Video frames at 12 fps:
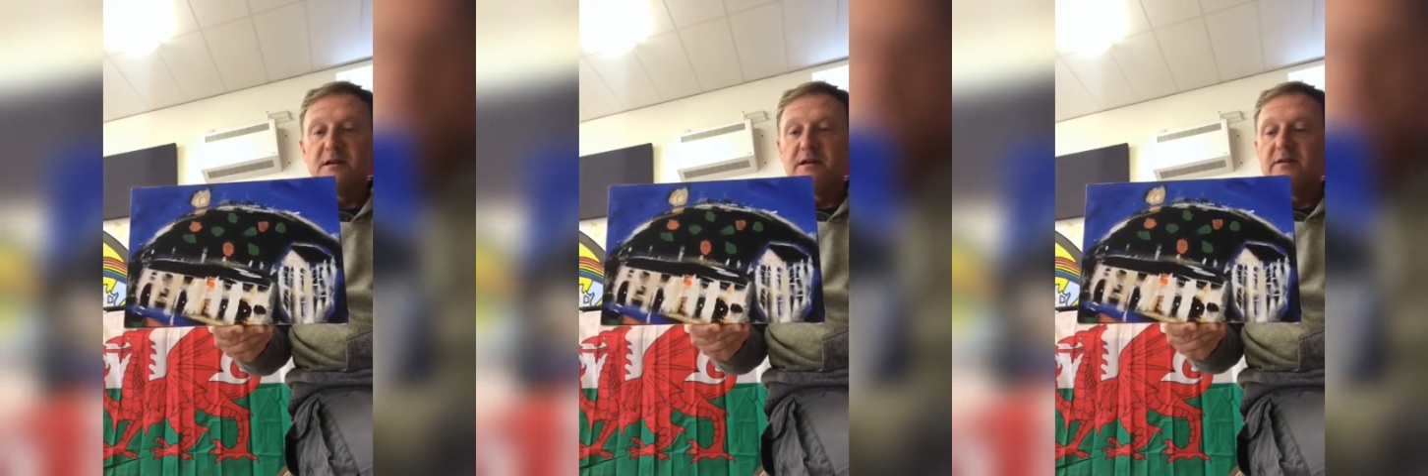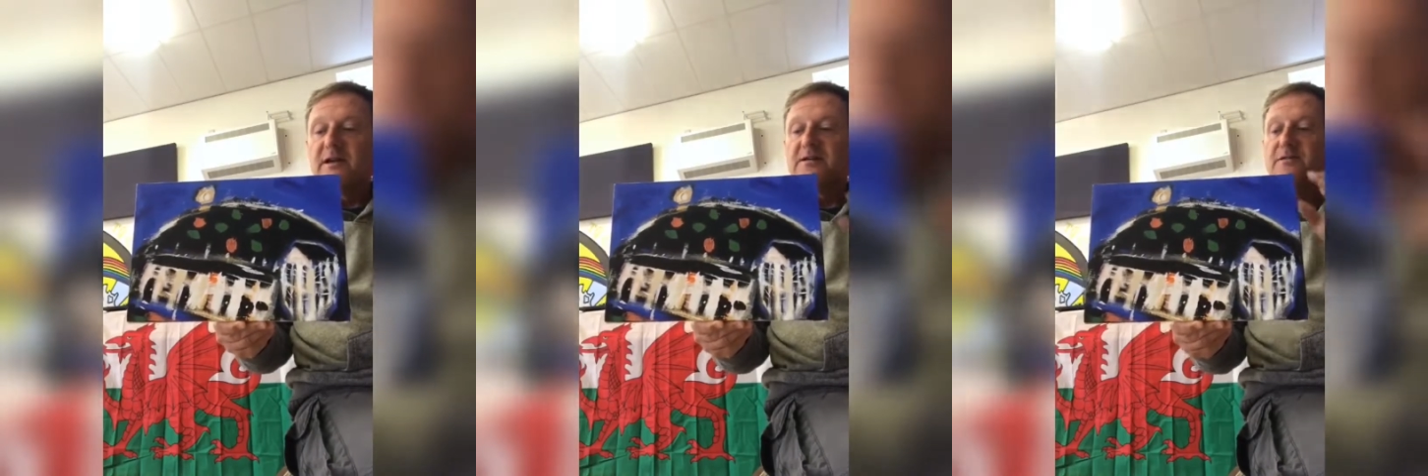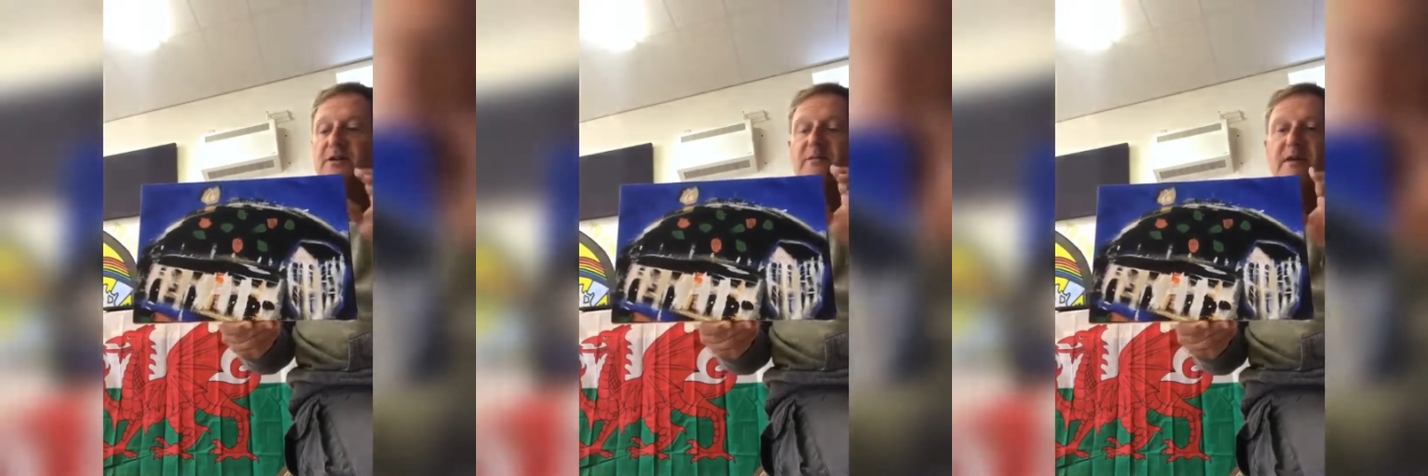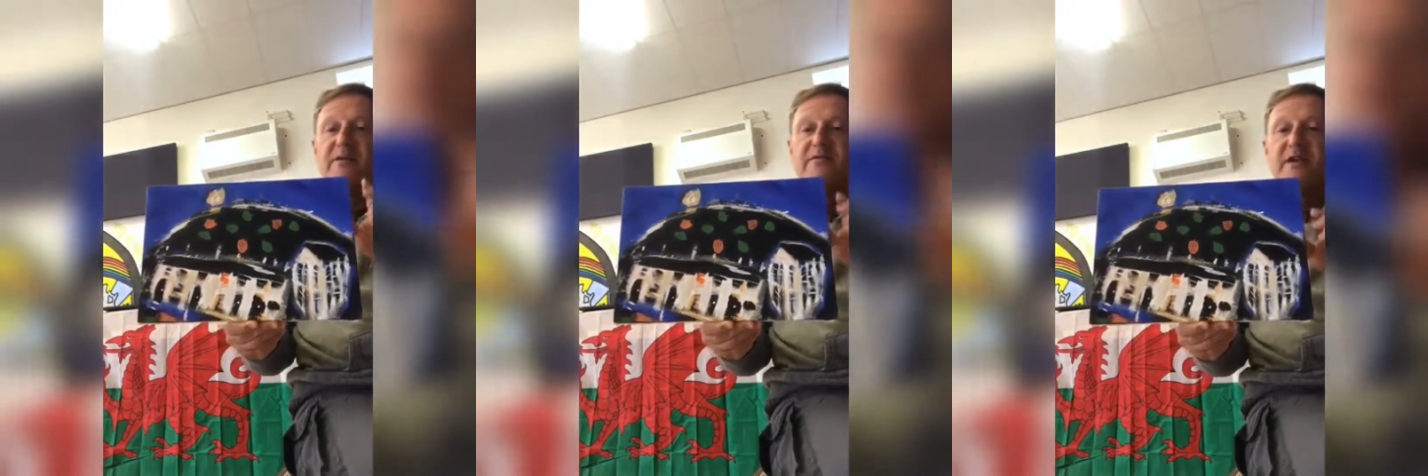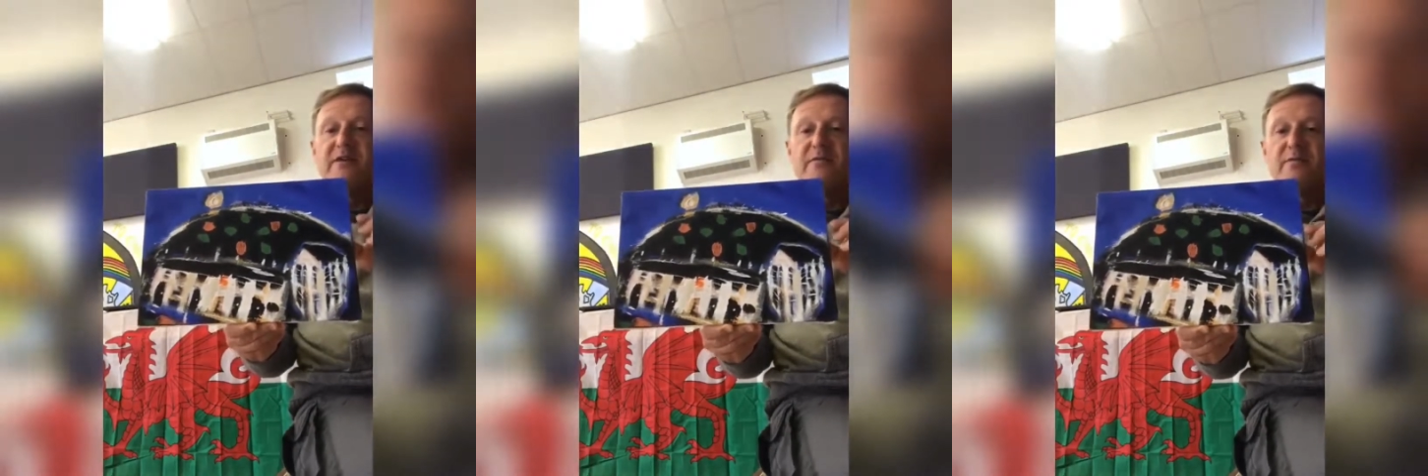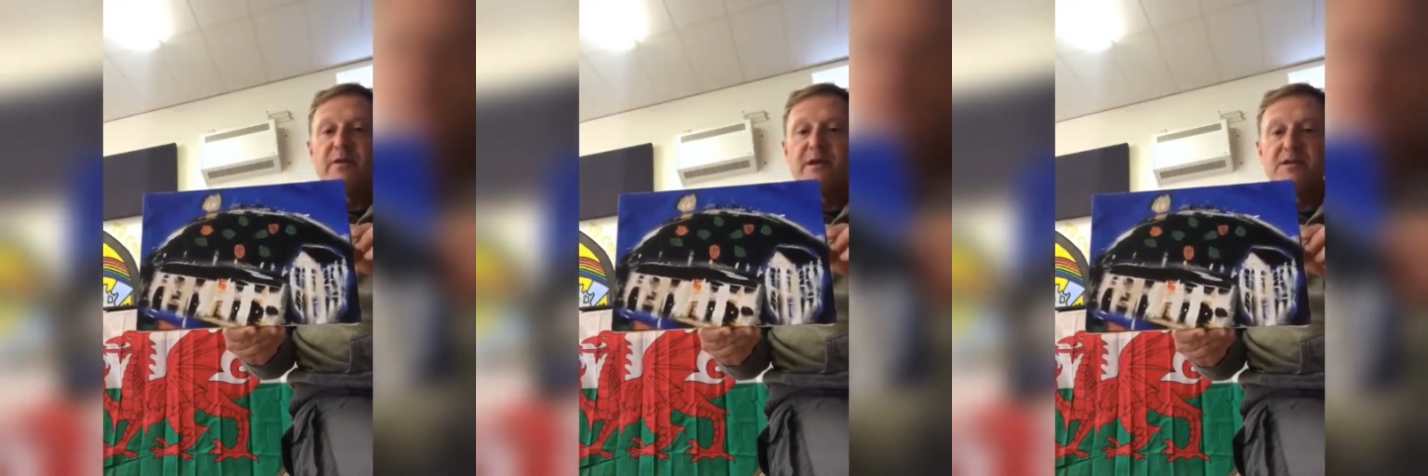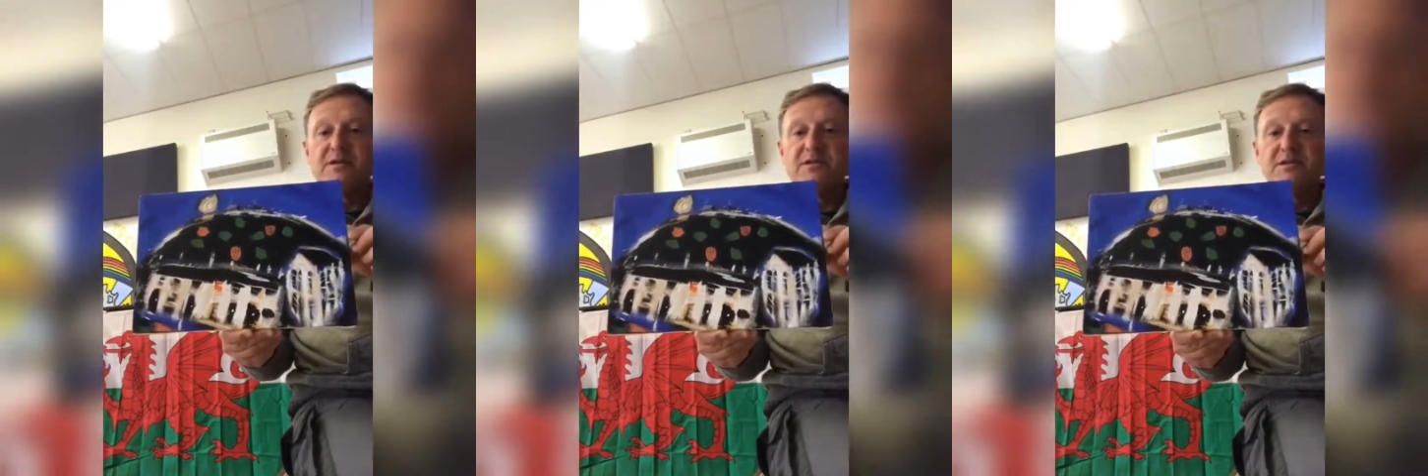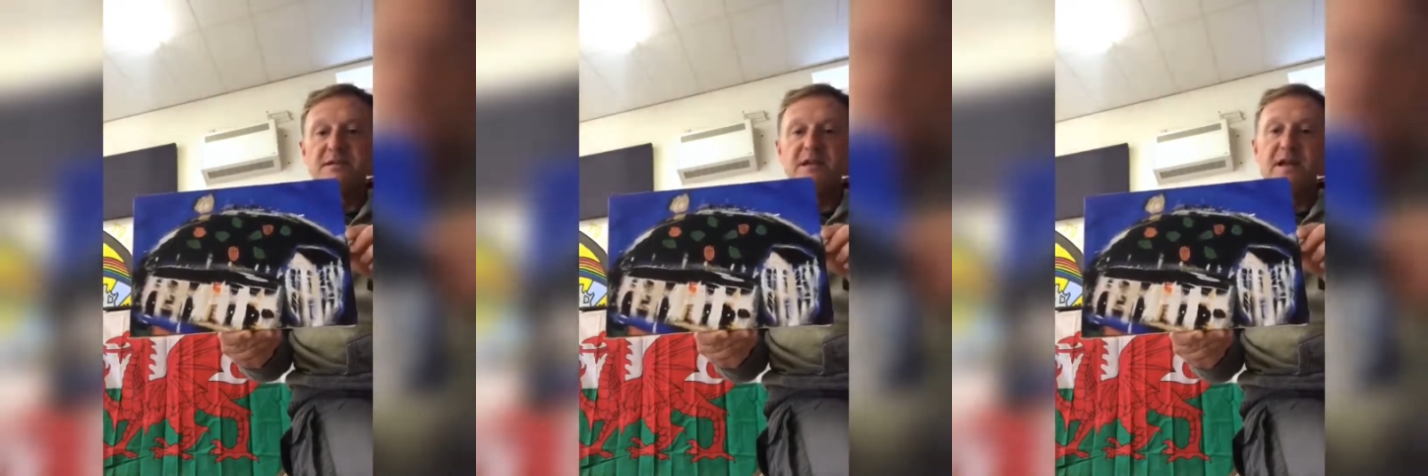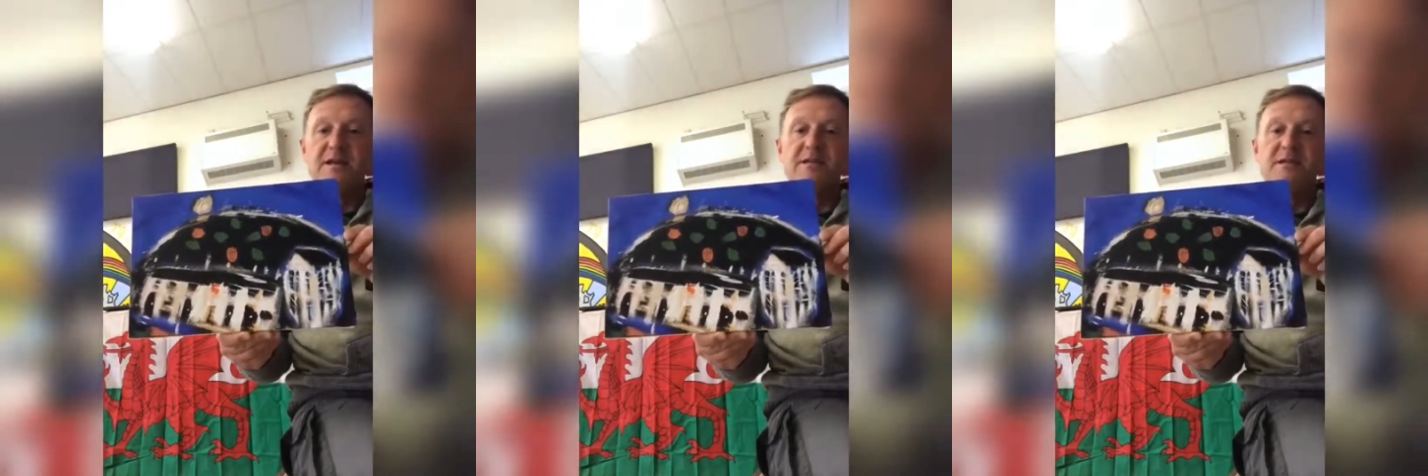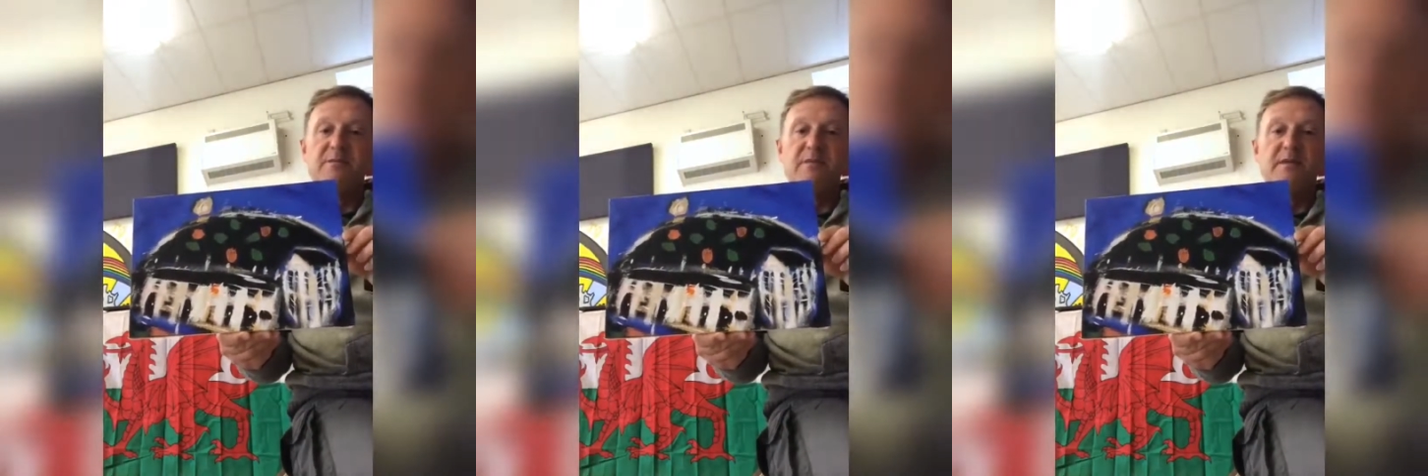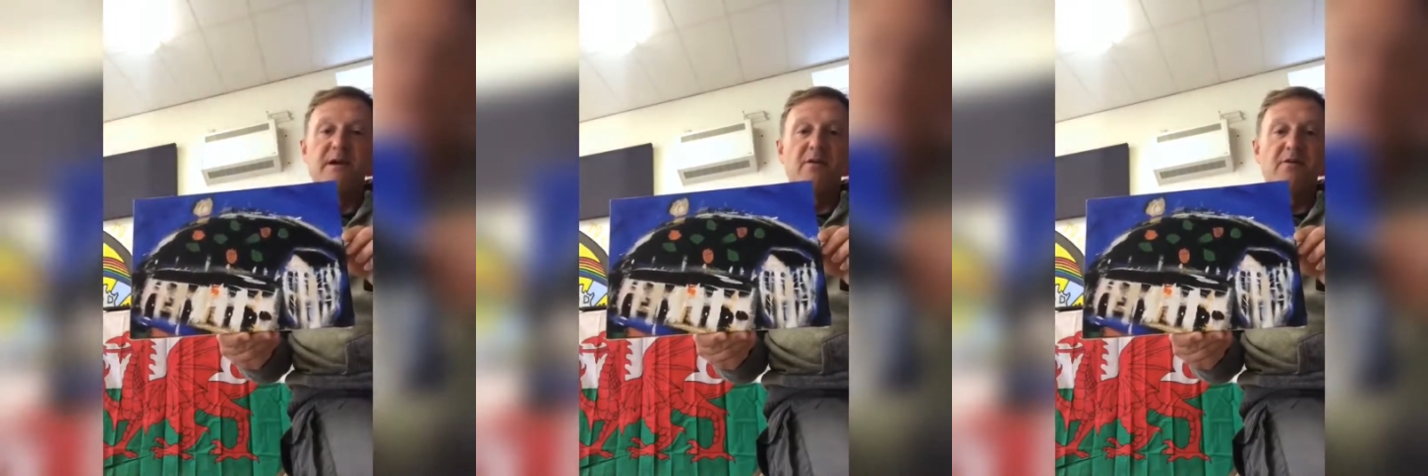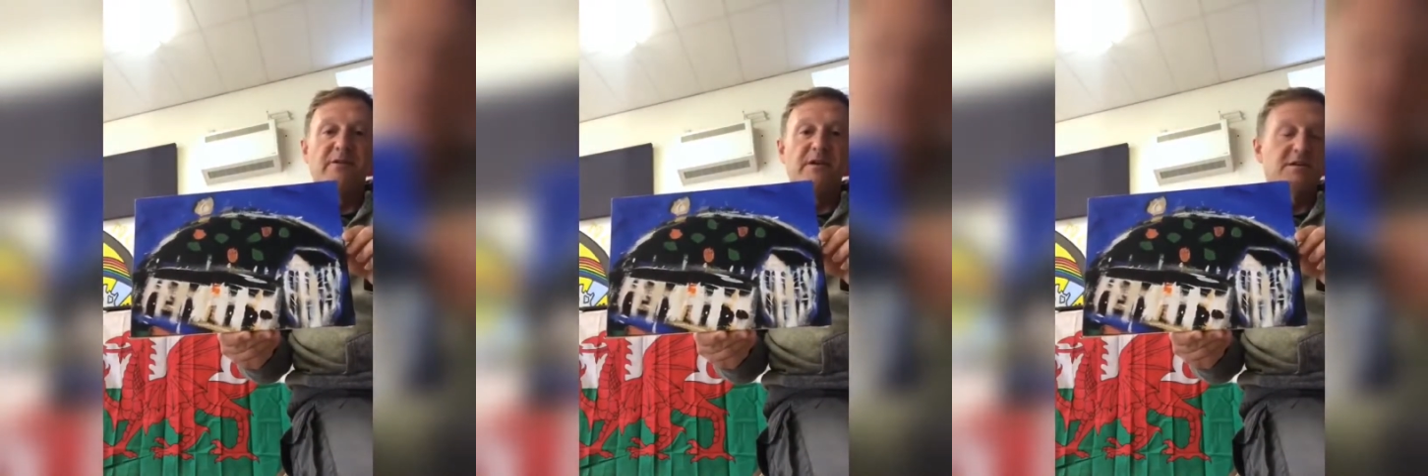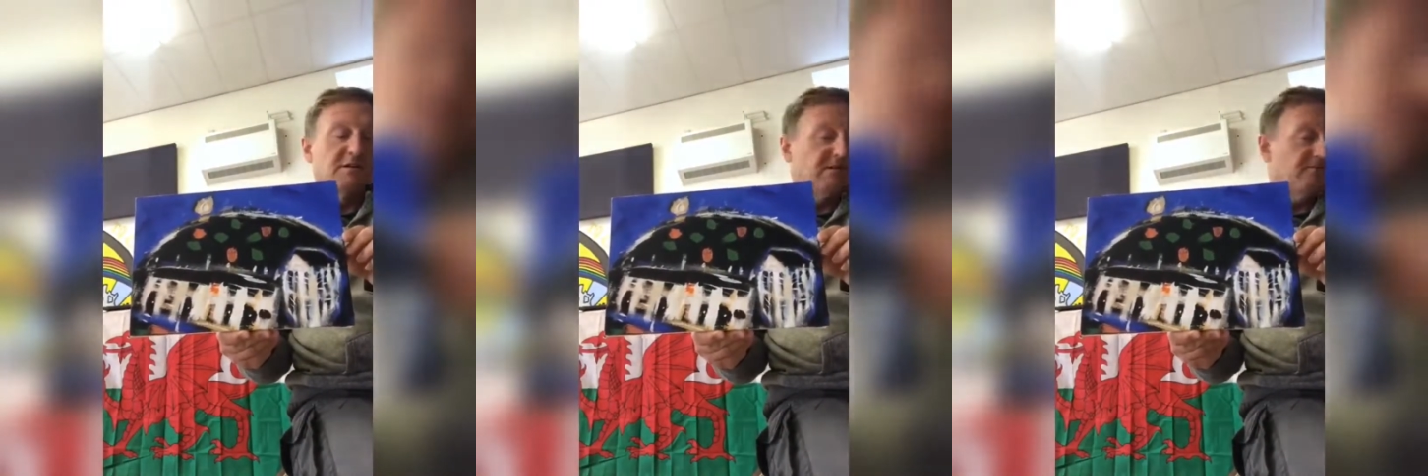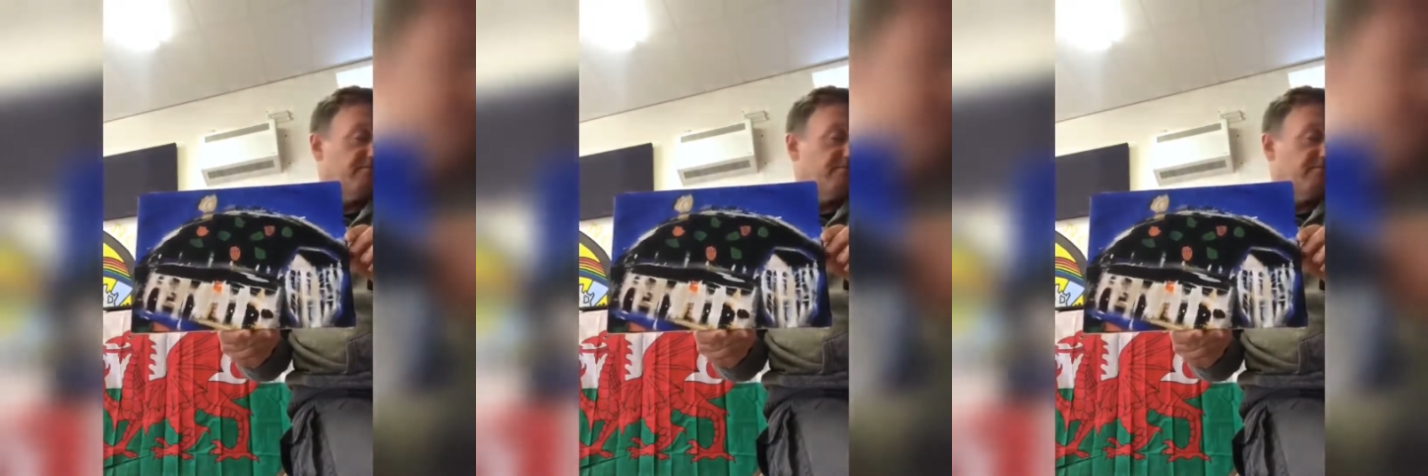Now, that's one of my favourite pictures, and it hangs up in my office.